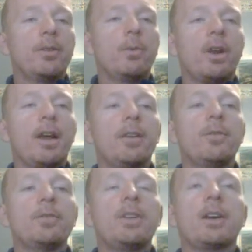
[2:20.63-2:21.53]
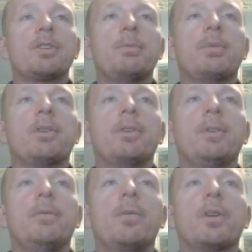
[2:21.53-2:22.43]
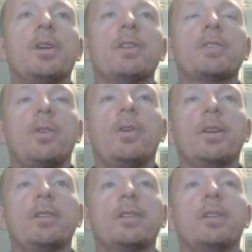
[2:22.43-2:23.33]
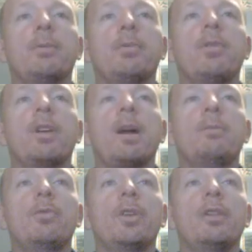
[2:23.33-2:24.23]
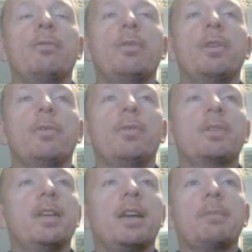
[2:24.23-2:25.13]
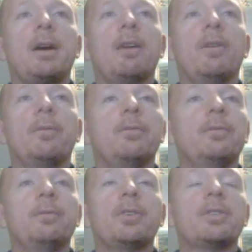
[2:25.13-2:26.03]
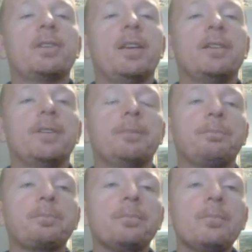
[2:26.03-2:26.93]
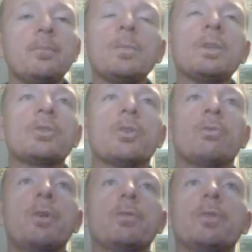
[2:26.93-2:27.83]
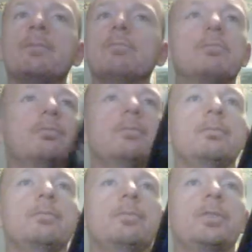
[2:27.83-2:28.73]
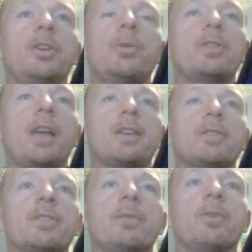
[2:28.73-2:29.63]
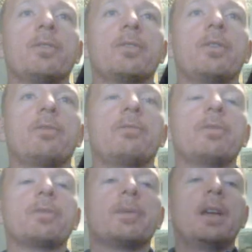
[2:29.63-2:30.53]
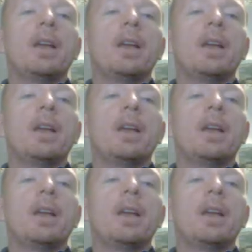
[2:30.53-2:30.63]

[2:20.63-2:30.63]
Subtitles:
The one I used, you actually put it on your phone and install it as a little program, run it, root your phone, take it back off. Just as easy. So rooting, 2 seconds and you've got root.